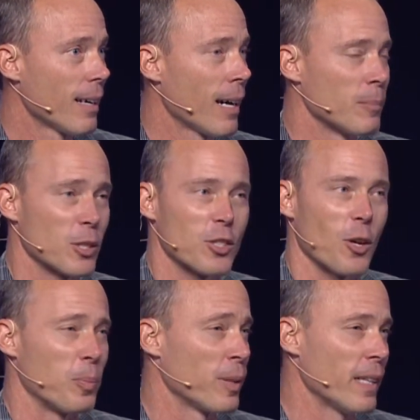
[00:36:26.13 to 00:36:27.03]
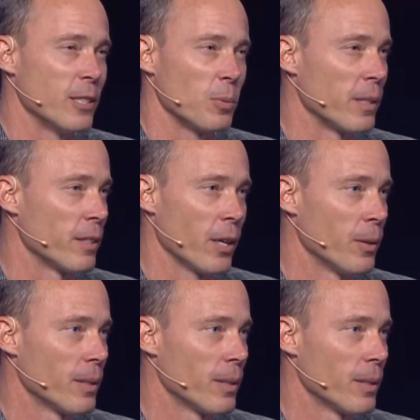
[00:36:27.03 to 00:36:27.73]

I'm so pleased with you.